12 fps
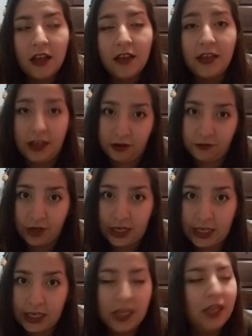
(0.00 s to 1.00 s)
Get over it.
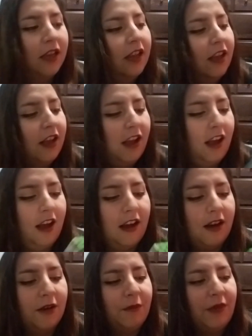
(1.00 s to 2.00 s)

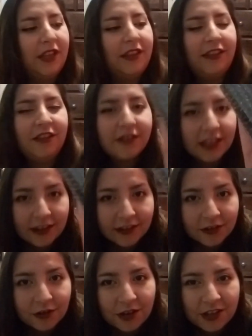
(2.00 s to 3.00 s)
And then there's like this
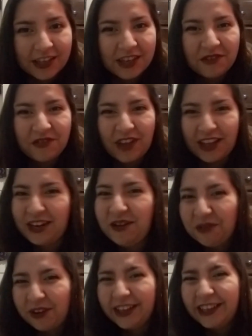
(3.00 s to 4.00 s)
little confetti
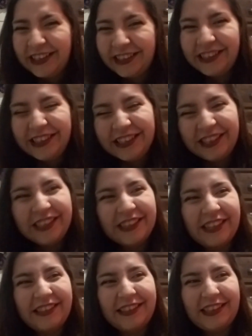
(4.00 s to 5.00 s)
one
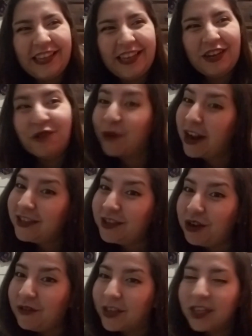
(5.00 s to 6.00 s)
that's at the end. Rant
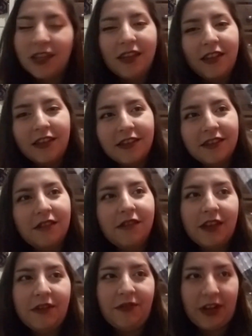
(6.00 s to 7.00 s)
over. This little
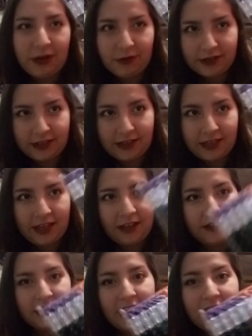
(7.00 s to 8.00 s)
confetti one's at the
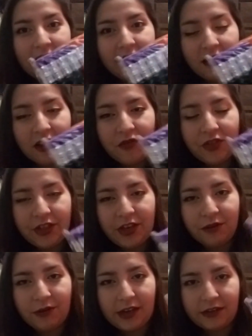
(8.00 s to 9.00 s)
end. And I love that the
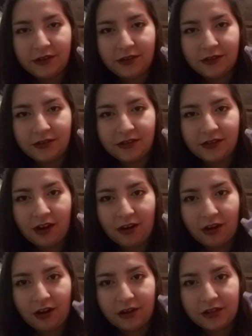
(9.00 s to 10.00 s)
erasers are
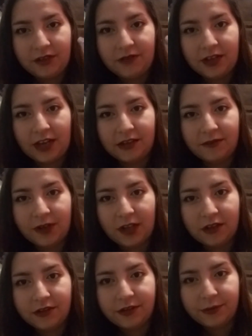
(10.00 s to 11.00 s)
all different kinds of
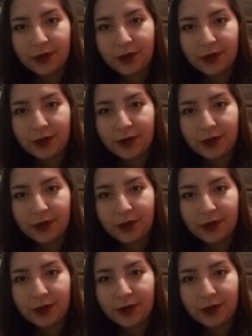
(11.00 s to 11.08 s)
colors as